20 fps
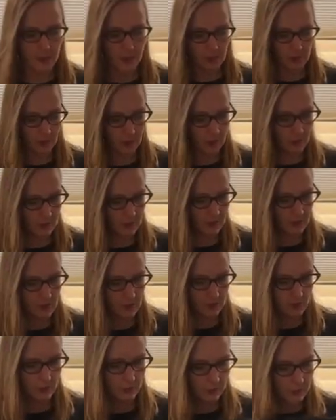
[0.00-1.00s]
special. It's
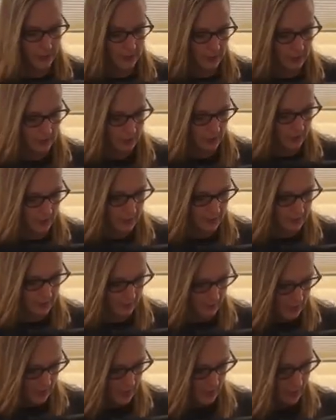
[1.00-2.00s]
just a little rayon
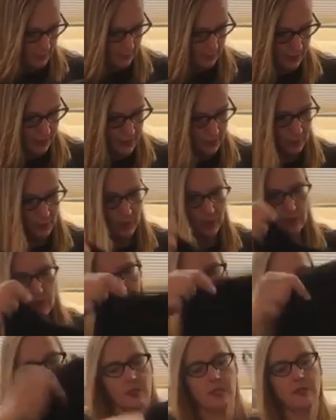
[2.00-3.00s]
dress. But it's one of those